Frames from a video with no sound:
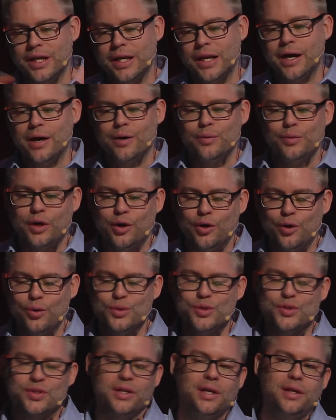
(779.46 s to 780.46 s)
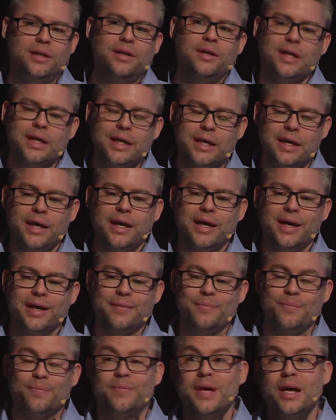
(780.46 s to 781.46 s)
cloud-hosted,
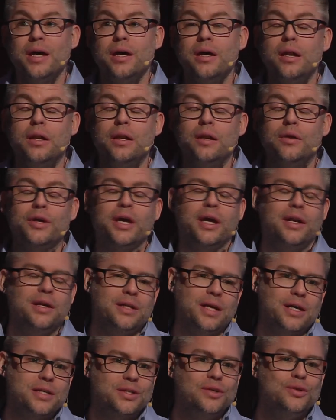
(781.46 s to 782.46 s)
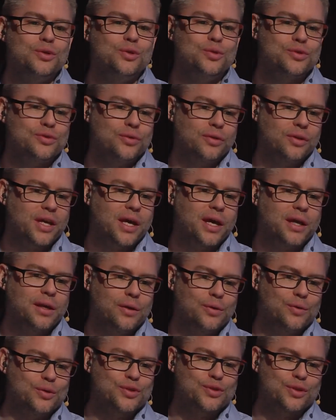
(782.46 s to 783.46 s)
look at it as a neutral
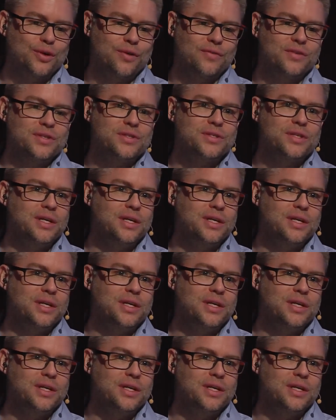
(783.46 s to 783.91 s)
catalog service.